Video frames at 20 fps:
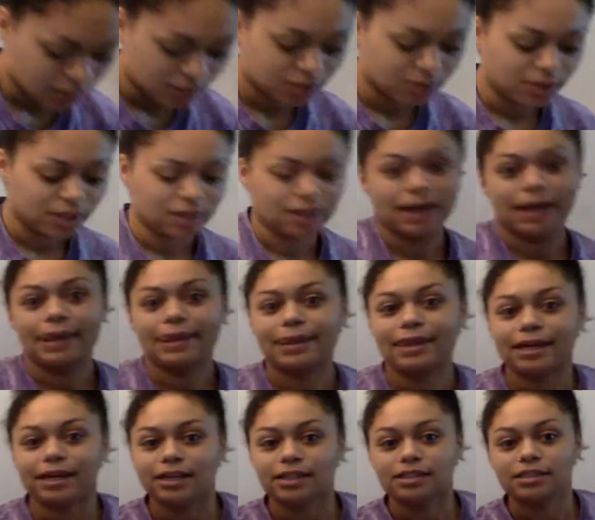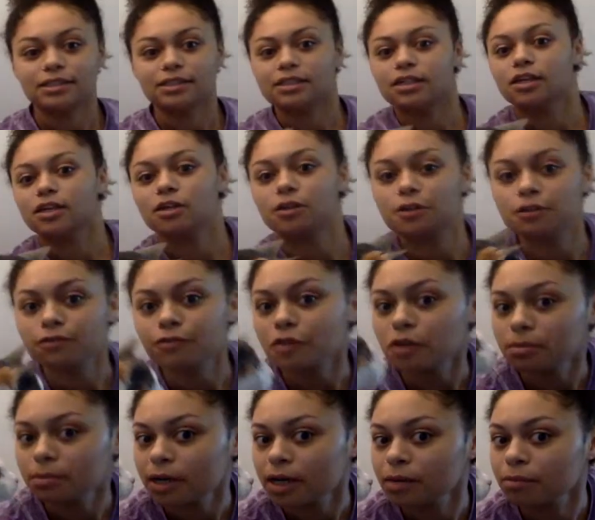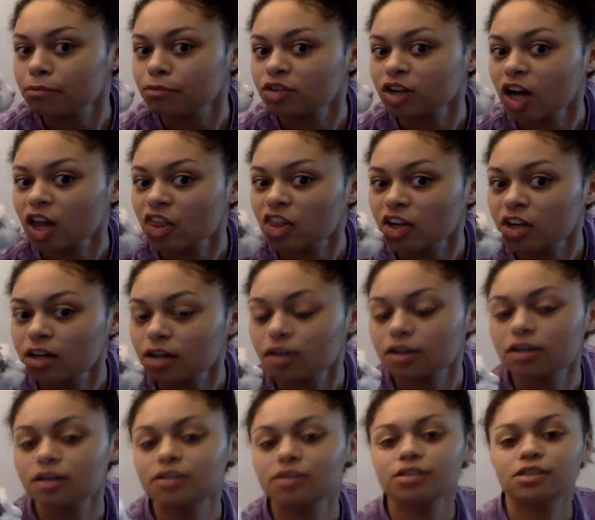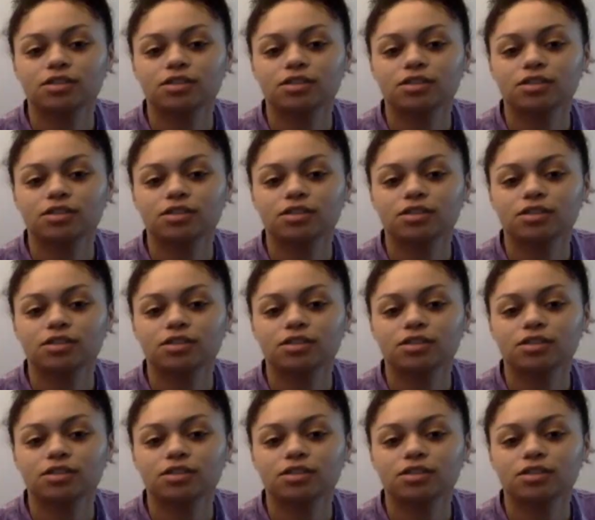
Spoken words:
So I got this for my brother.